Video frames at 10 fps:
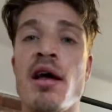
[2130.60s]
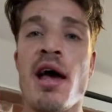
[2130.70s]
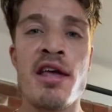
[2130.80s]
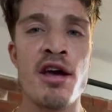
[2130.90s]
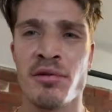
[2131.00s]

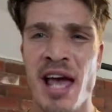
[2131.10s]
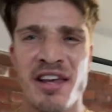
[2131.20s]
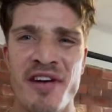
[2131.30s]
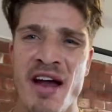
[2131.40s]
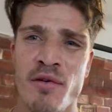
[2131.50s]
And yo, thanks
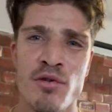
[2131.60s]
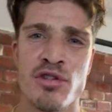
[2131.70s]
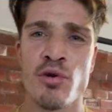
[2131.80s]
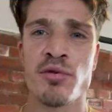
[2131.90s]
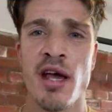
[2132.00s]
for everyone who's
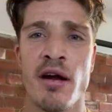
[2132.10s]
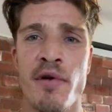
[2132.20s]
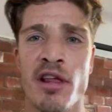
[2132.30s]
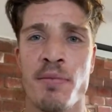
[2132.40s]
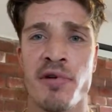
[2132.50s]
tuned in. I
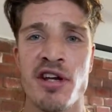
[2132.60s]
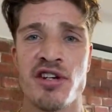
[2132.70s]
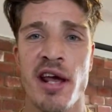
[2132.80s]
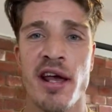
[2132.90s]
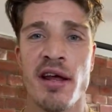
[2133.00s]
really
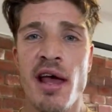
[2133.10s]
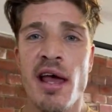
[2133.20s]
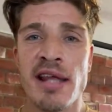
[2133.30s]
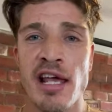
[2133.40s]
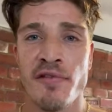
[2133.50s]
appreciate it.
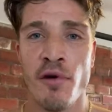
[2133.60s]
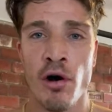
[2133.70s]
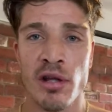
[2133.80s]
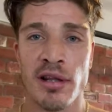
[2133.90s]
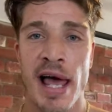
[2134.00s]
Thank you for
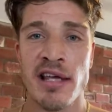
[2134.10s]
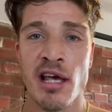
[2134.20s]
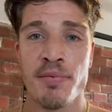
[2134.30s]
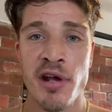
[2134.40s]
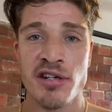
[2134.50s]
all the likes. I
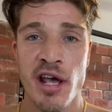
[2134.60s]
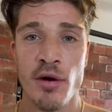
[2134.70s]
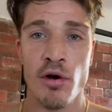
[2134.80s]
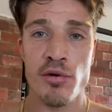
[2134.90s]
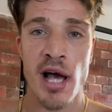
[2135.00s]
appreciate
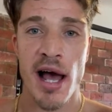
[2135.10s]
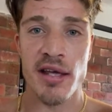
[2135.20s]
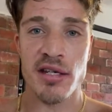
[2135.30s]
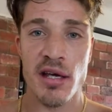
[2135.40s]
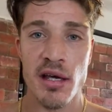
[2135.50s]
all you guys.